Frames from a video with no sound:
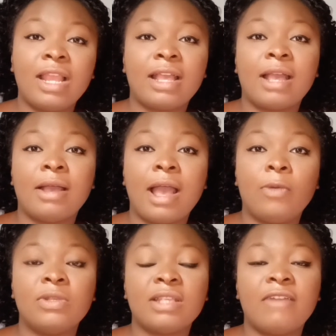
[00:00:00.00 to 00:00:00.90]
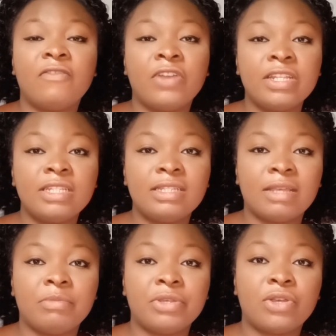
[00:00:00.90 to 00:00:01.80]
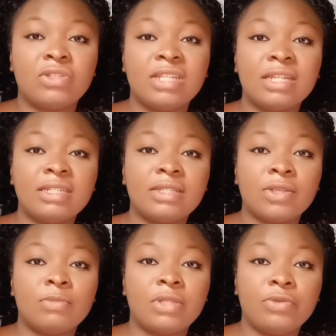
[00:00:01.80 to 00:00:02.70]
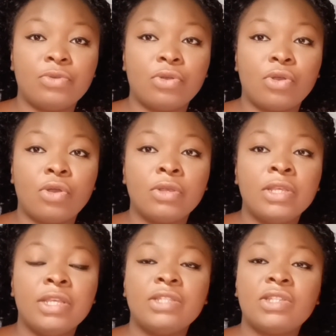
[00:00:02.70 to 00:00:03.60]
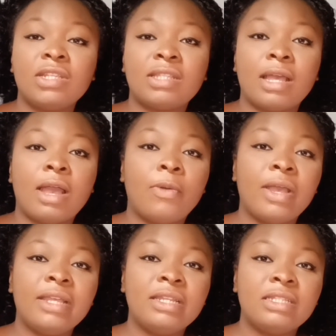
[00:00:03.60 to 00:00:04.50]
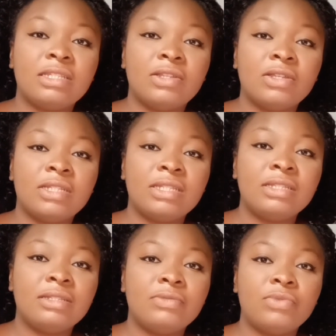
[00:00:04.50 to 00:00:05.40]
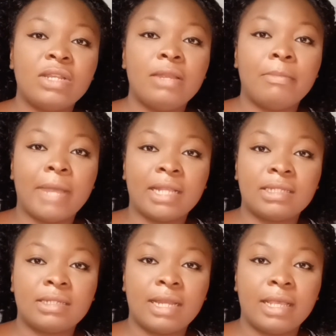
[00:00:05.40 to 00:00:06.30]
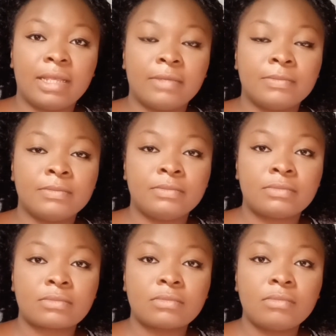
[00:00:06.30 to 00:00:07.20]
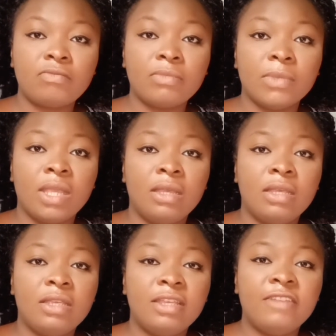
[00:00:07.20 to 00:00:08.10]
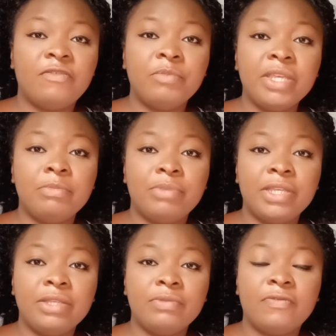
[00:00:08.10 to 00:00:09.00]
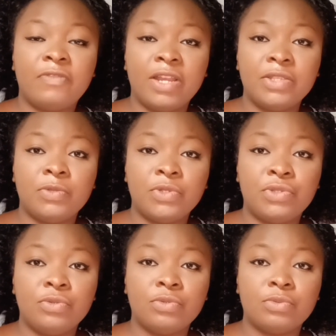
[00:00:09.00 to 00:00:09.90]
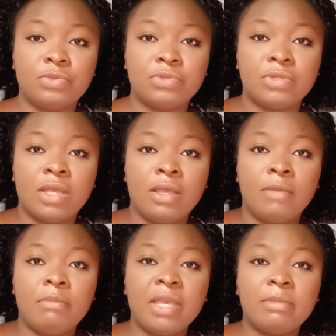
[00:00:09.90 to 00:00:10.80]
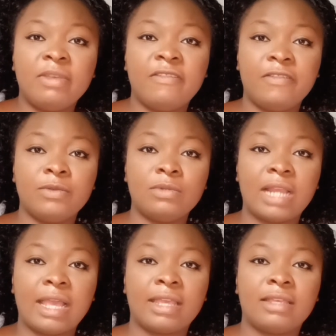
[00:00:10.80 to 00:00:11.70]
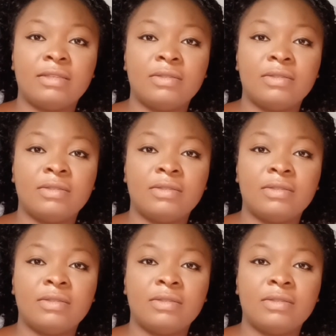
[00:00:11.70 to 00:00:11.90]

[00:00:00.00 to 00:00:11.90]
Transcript: like I was avoiding them because they did something wrong, or it's just that our energy didn't really match. Like, if me being friends with you would make me feel like